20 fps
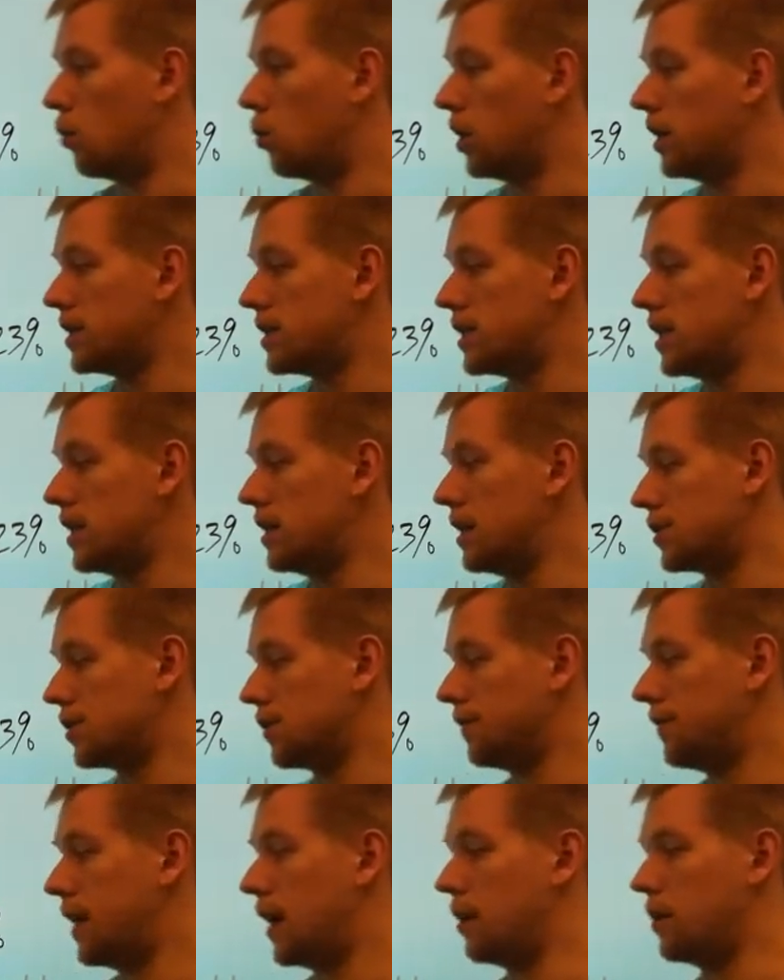What is the
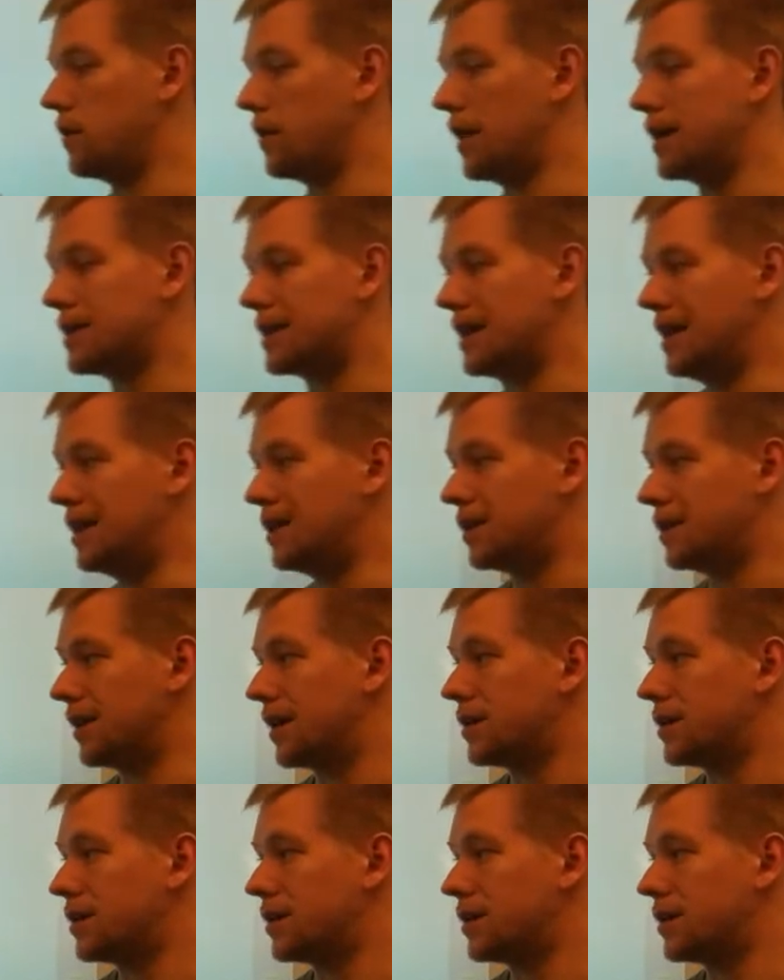initial value? That's easy.